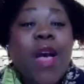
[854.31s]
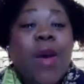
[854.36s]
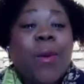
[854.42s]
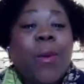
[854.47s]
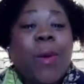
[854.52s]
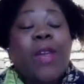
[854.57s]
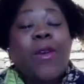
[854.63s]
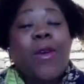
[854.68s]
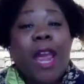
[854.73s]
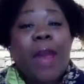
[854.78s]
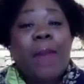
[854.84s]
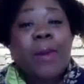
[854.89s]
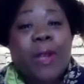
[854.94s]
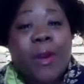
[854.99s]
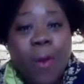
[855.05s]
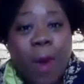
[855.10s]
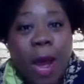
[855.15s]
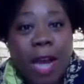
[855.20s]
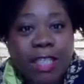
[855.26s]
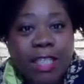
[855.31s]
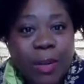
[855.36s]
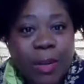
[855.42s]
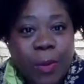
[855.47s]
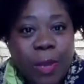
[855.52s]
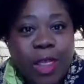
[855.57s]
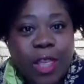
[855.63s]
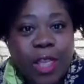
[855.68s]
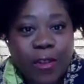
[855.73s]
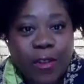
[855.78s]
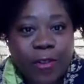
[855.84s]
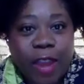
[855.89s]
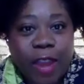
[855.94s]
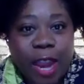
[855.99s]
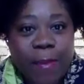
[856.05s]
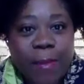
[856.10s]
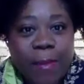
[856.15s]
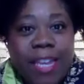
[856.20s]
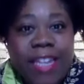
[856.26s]
Were you able to watch it with your
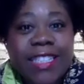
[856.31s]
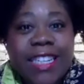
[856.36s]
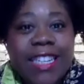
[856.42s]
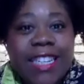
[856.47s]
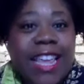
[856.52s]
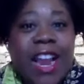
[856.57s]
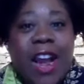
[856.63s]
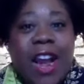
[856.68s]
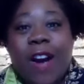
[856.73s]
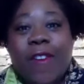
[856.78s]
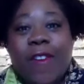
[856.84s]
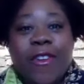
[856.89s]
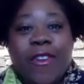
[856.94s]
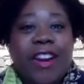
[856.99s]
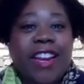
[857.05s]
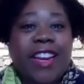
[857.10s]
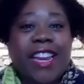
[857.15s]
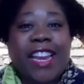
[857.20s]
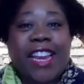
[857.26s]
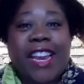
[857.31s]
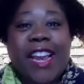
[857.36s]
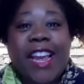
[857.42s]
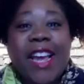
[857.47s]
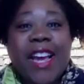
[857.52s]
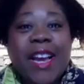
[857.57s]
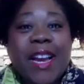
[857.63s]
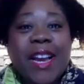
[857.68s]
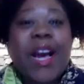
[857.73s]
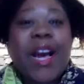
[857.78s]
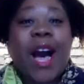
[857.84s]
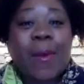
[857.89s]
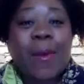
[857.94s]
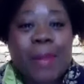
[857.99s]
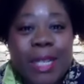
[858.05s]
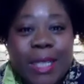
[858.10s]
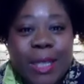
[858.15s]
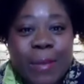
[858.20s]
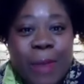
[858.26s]
family? Did they offer any
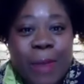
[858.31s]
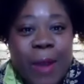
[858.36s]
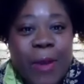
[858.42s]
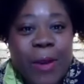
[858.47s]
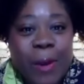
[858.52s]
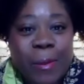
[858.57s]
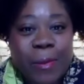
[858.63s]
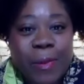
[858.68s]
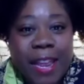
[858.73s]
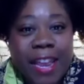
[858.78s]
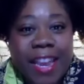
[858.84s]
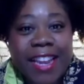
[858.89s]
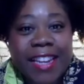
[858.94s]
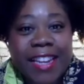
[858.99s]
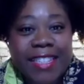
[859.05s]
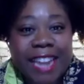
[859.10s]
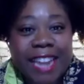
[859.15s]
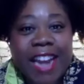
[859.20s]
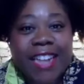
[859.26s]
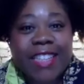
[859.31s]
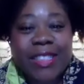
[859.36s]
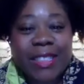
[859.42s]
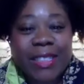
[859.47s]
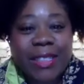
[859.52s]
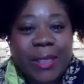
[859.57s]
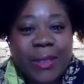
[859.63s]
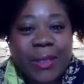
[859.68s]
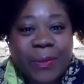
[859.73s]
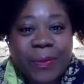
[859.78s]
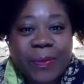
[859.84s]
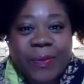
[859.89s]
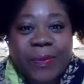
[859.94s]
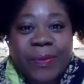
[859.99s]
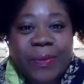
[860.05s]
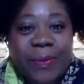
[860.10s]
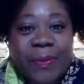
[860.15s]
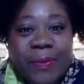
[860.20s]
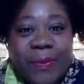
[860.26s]
comments about your playing a doctor
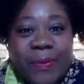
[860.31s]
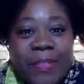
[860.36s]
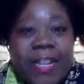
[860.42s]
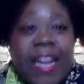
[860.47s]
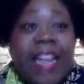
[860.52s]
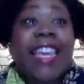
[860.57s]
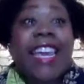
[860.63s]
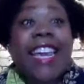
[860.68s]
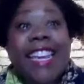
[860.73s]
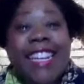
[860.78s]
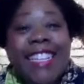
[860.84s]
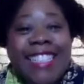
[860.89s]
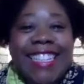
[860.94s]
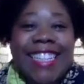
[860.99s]
again?